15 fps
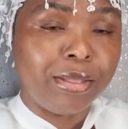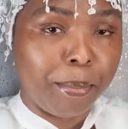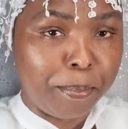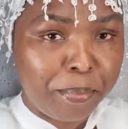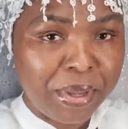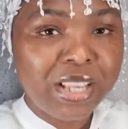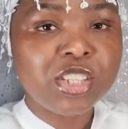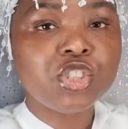The
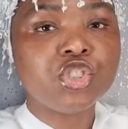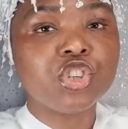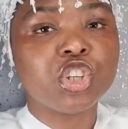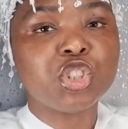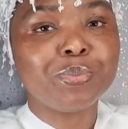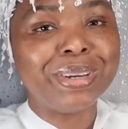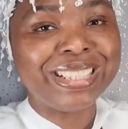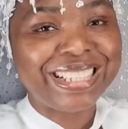beast
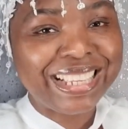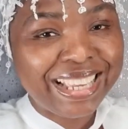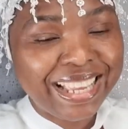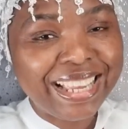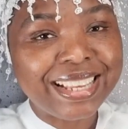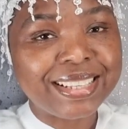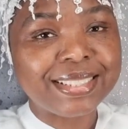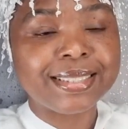judgment
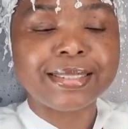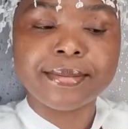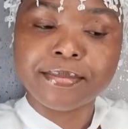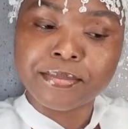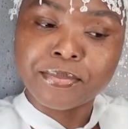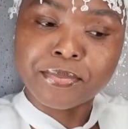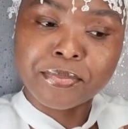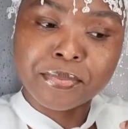is